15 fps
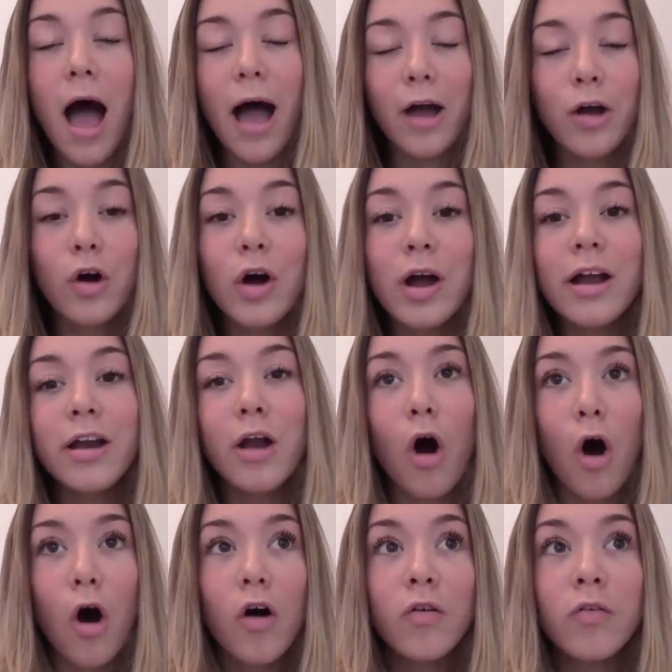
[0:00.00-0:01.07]
I cut it
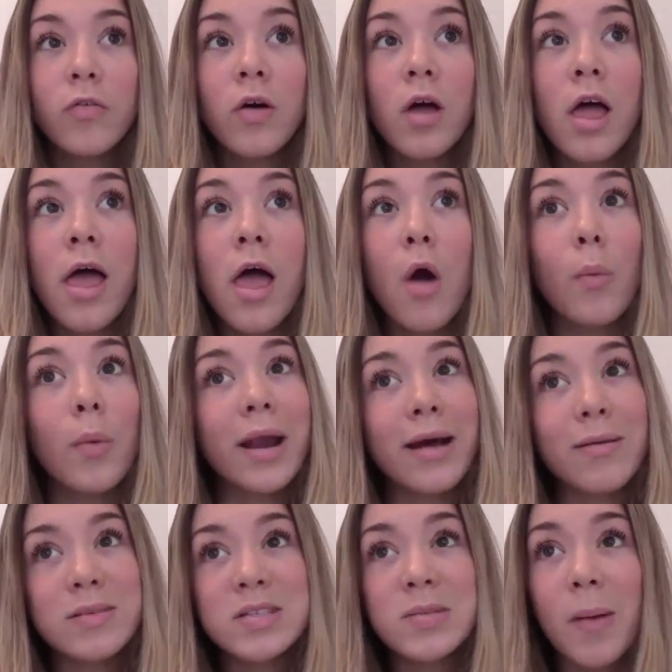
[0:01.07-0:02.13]
off when
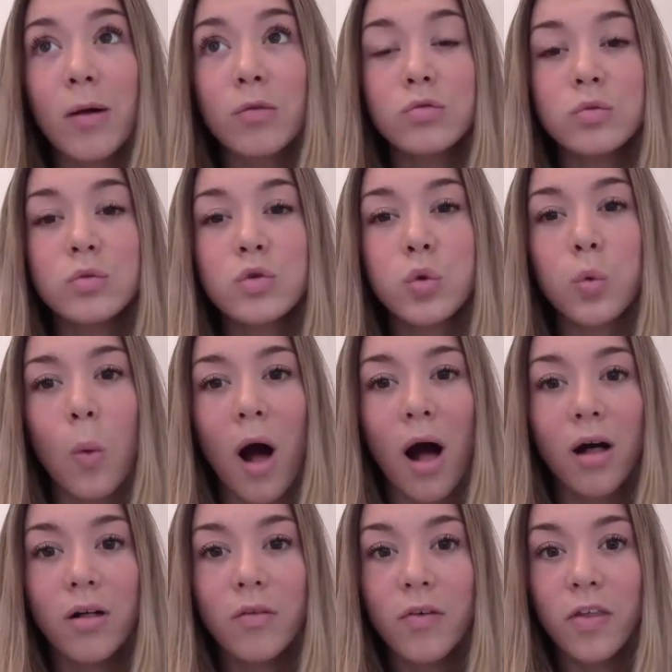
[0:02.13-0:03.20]
I was about
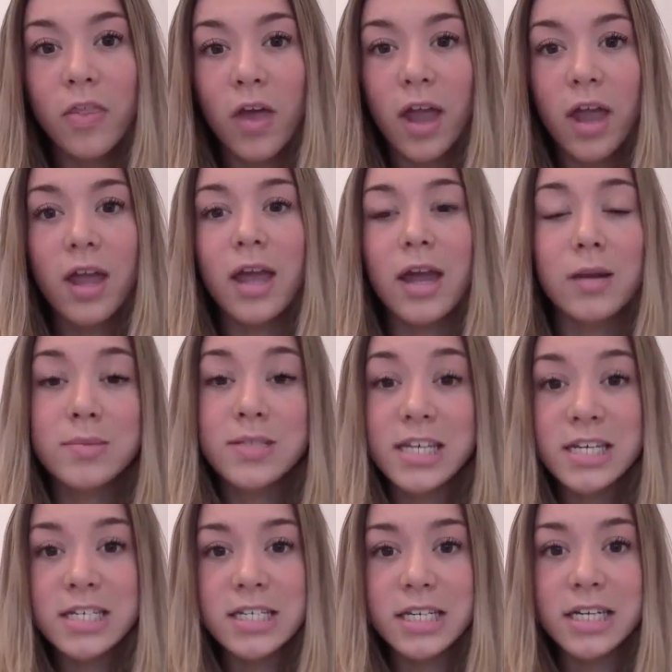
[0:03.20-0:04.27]
12 I think, and I'm
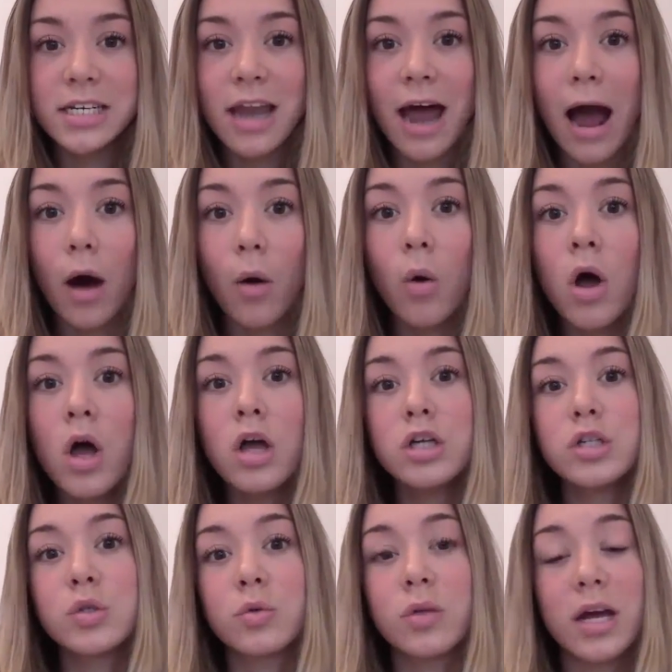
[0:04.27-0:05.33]
16 now,
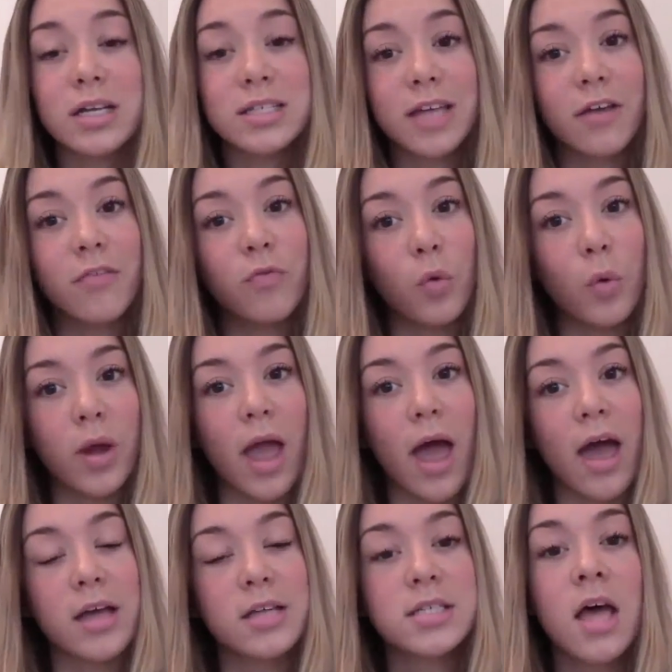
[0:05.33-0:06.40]
so that is like 4
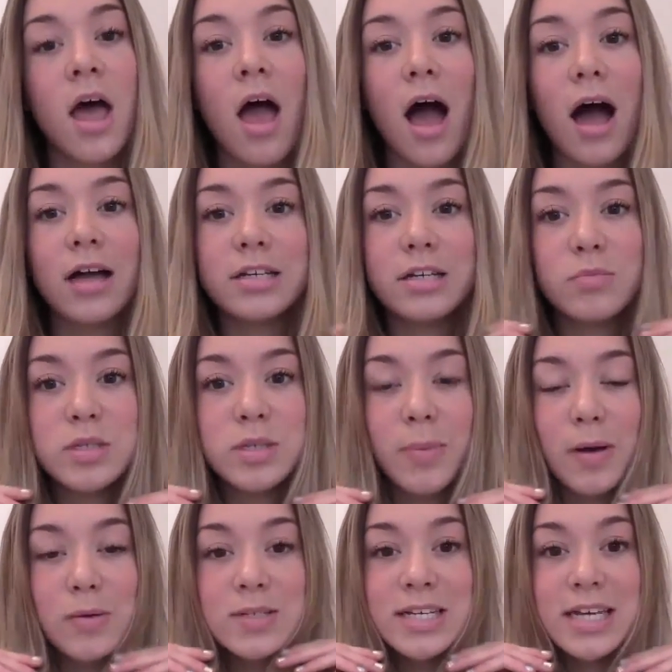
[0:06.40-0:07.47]
years, and it was
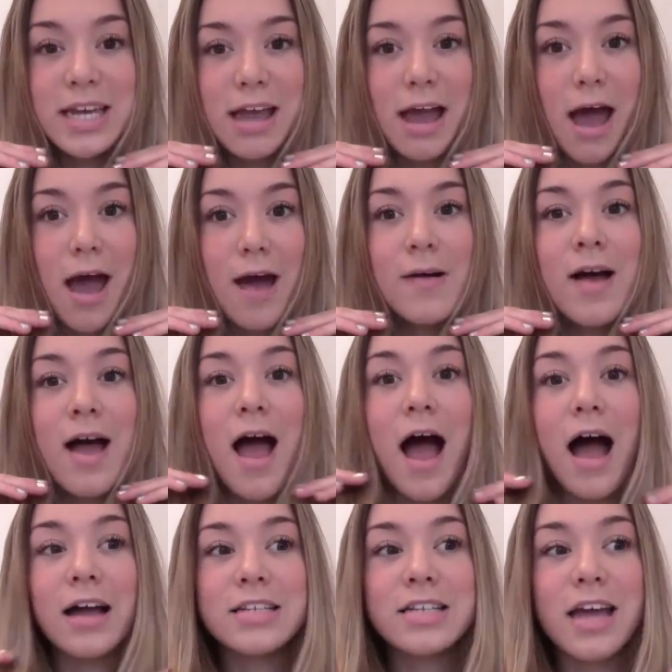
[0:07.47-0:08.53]
about here.
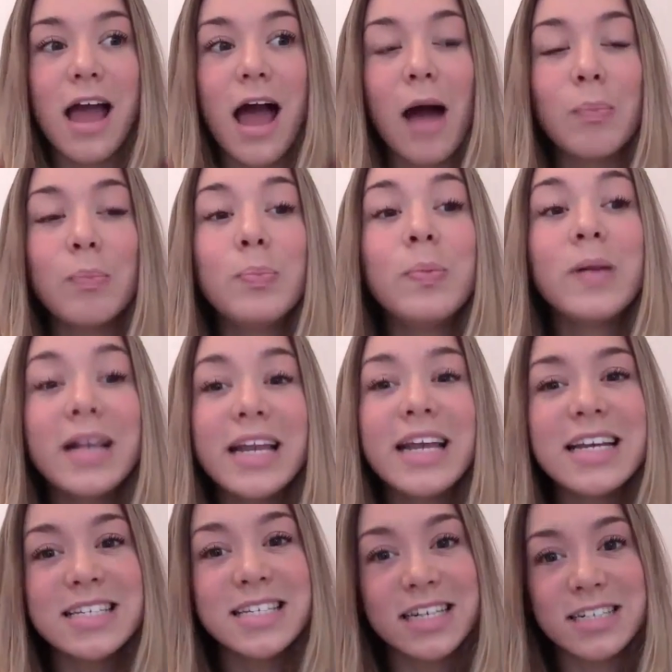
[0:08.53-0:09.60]
And I'm
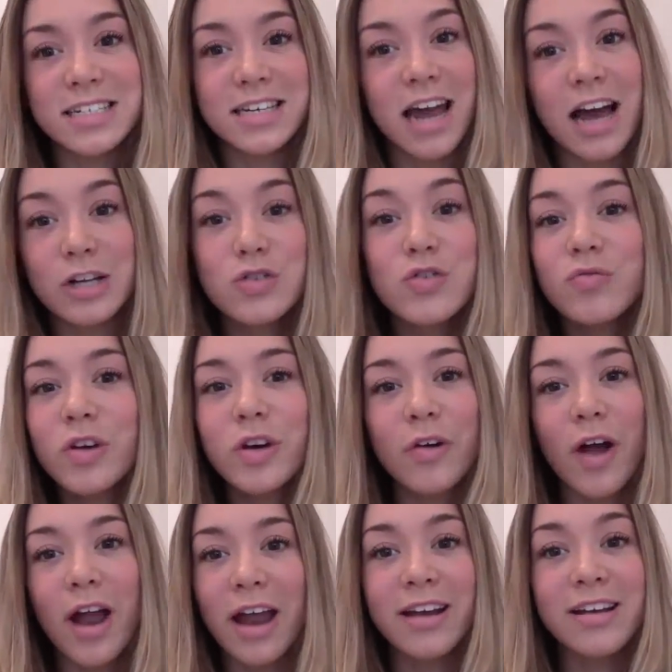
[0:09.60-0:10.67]
pleased I did it. I don't
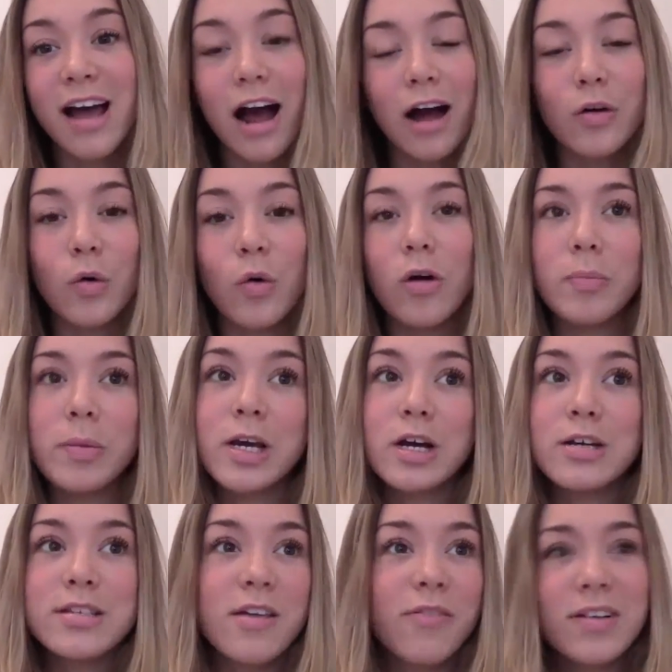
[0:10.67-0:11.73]
regret it at all,
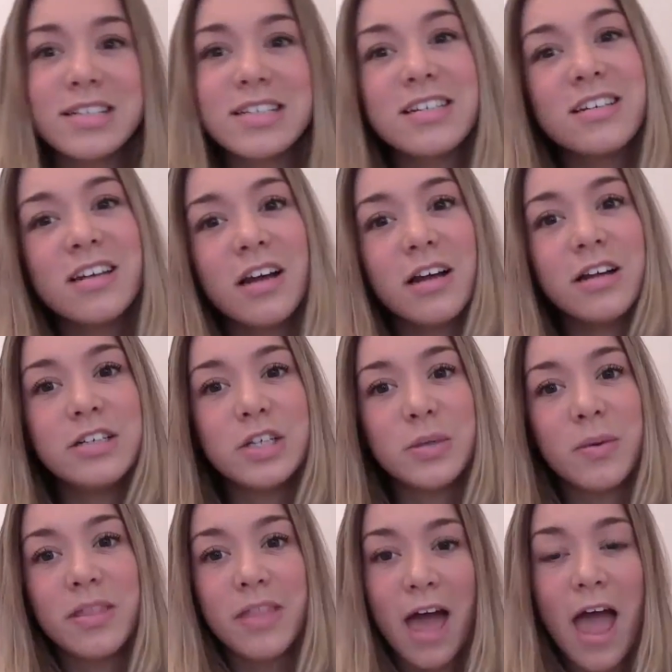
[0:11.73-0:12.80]
because if I didn't
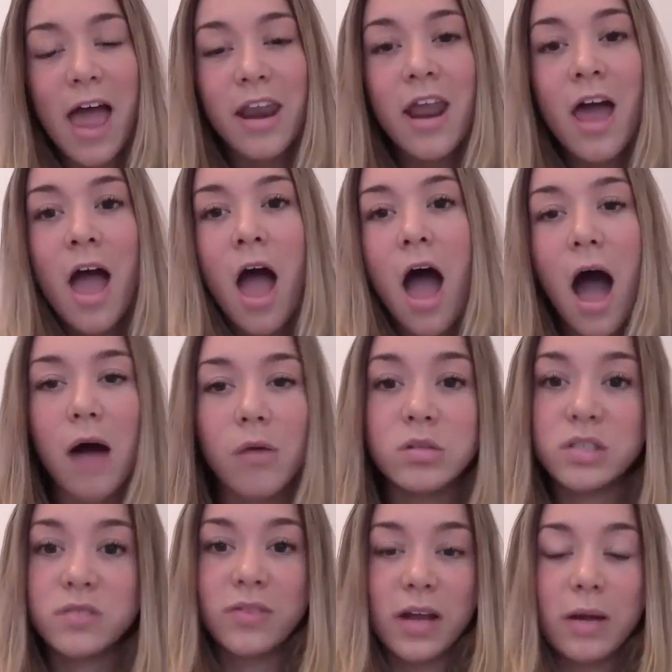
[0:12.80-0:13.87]
do it then, I
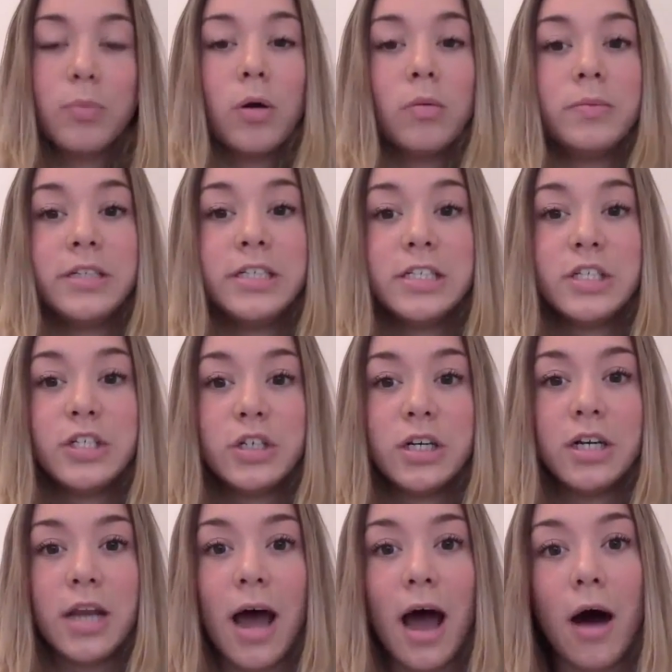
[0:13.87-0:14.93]
would have probably done
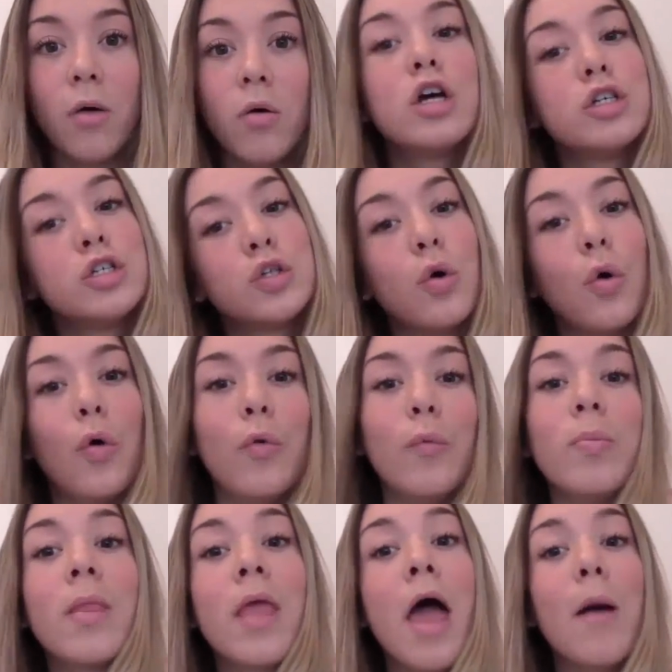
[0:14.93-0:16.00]
it now. So
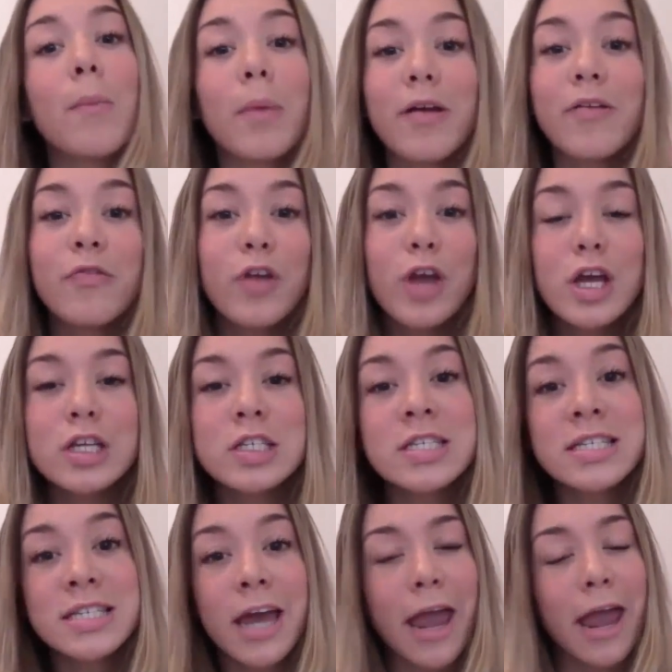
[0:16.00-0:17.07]
my
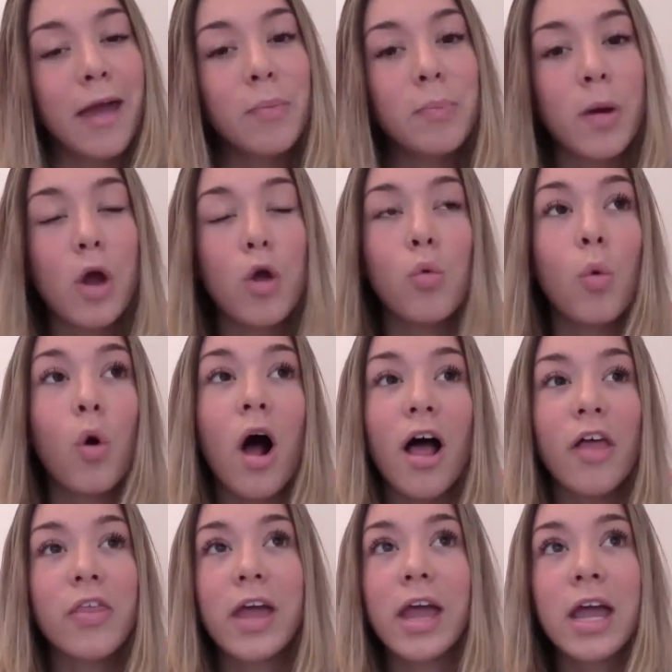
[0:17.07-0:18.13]
first tip, and what
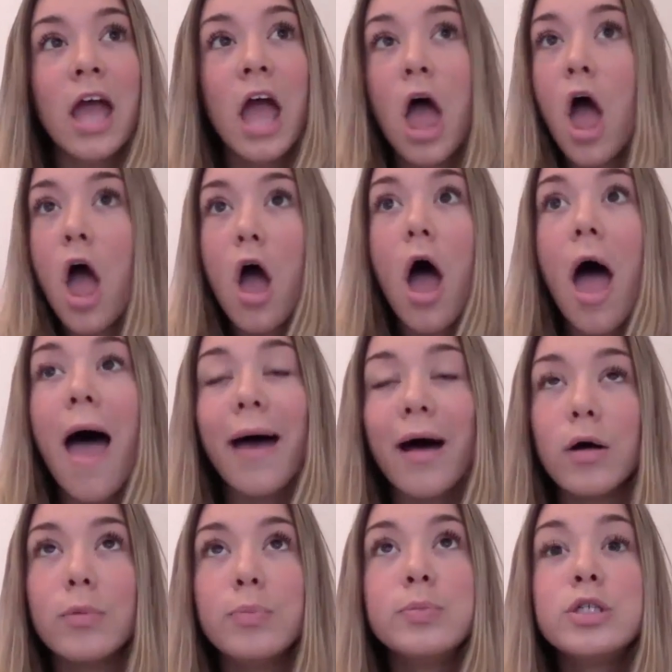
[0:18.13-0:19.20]
I think
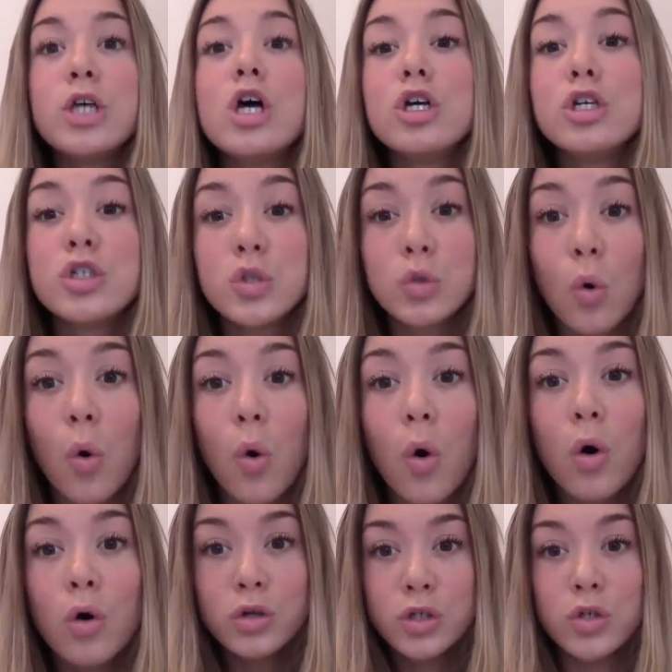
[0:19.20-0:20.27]
helps
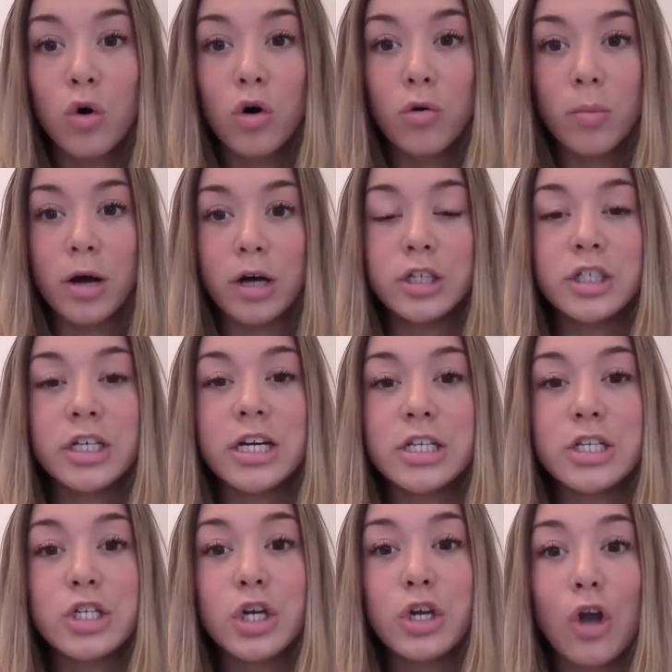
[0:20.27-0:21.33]
so much,
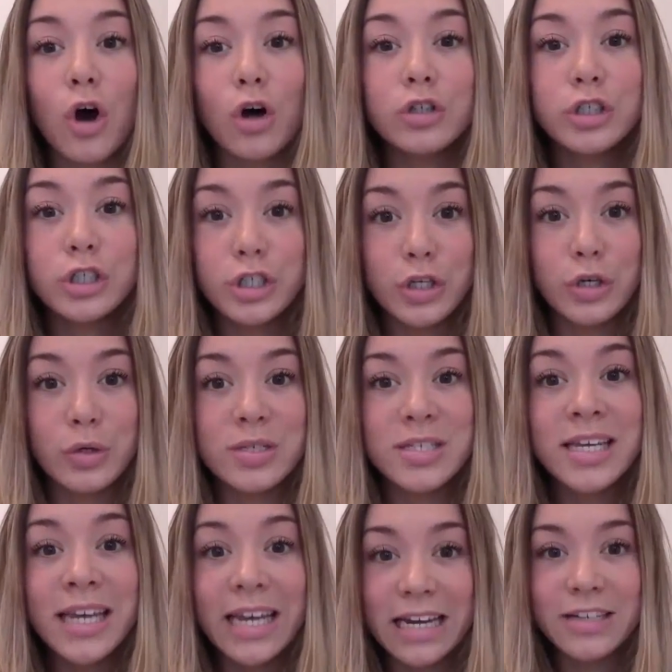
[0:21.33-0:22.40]
is to not use
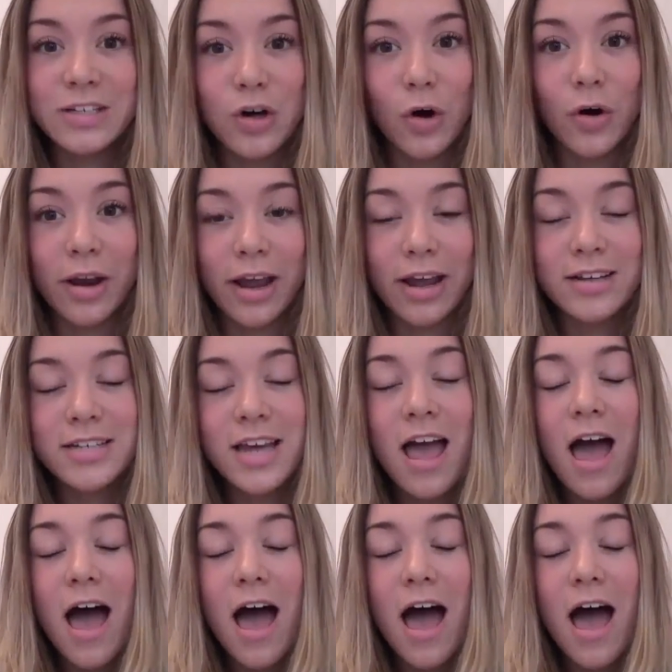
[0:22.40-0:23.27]
heat on it.